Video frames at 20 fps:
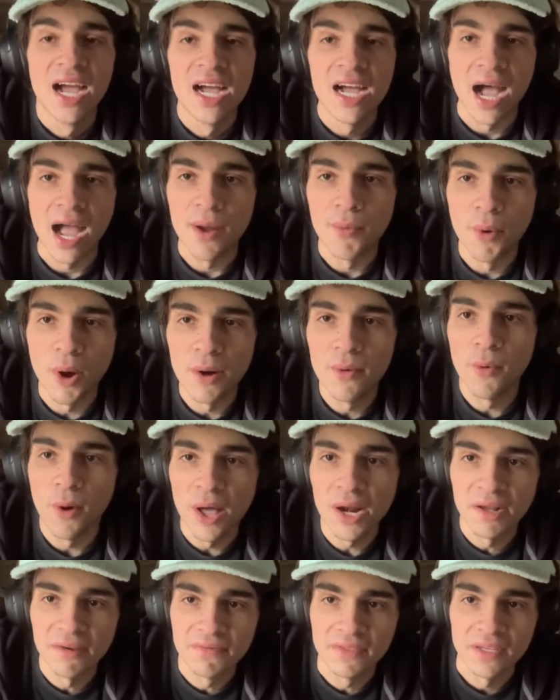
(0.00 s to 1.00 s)
I won
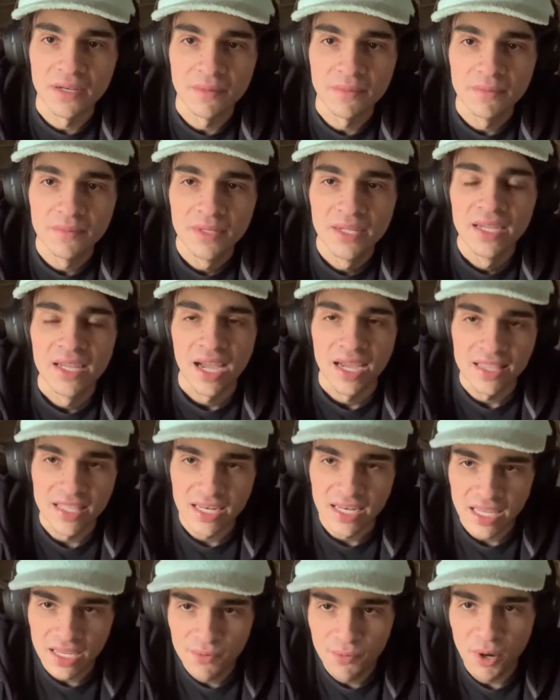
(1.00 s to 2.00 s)
one of them. And
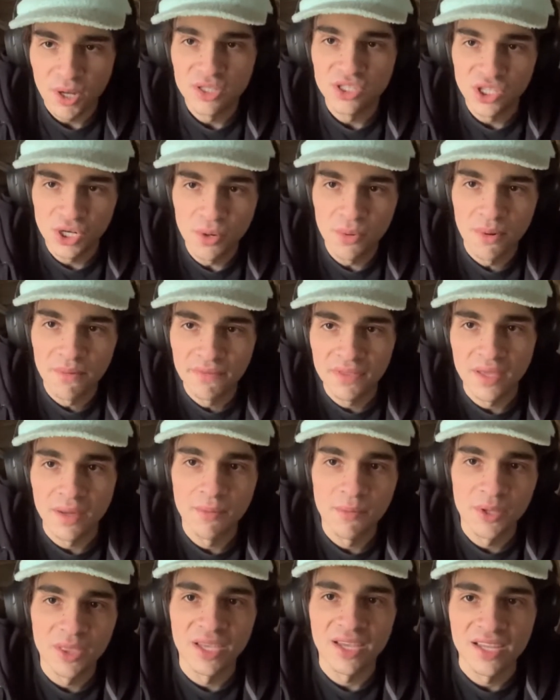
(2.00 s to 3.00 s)
then he won two of
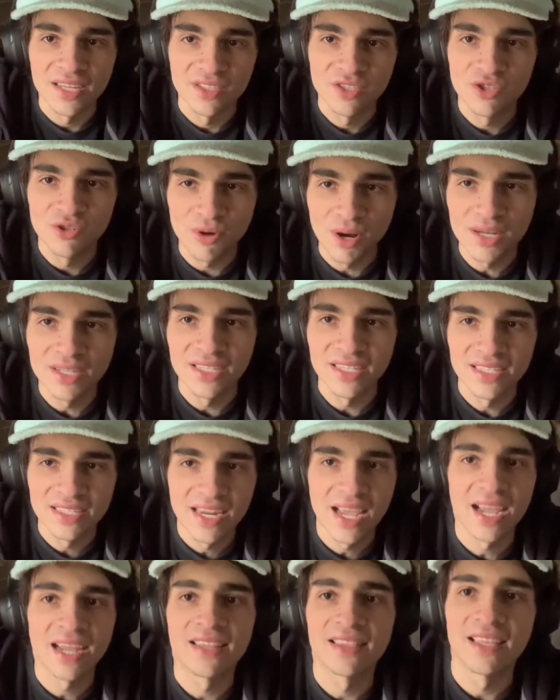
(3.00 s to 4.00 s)
them with a constructed
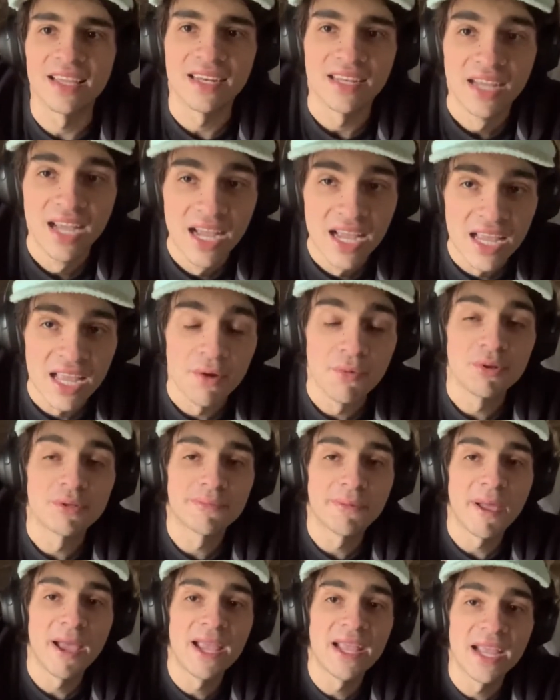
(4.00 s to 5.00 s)
deck that he was
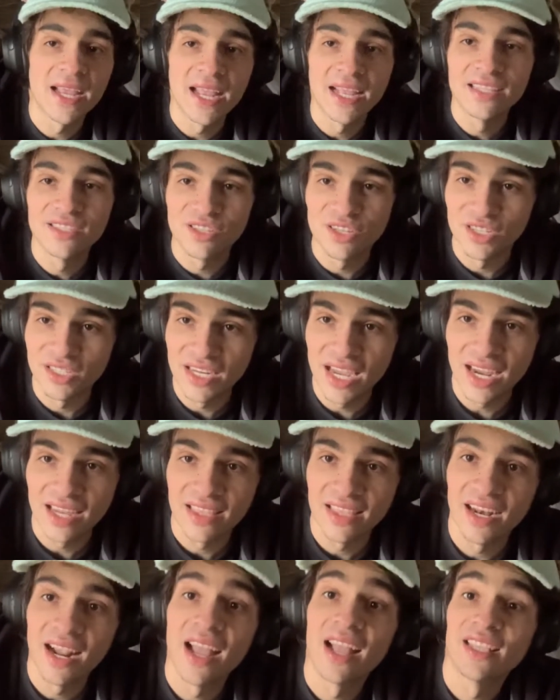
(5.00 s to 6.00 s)
playing against a
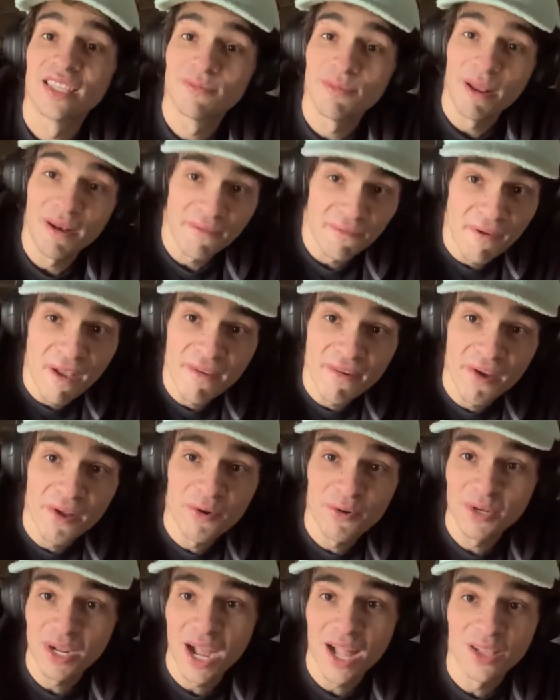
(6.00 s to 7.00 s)
deck that I had spent
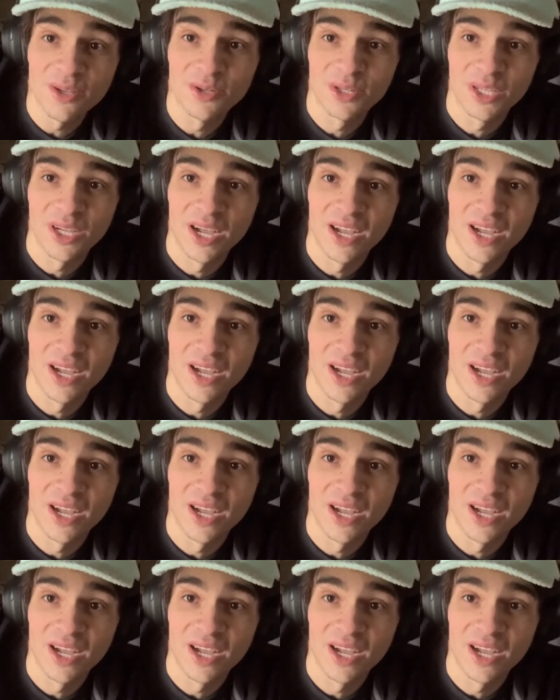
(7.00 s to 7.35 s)
$500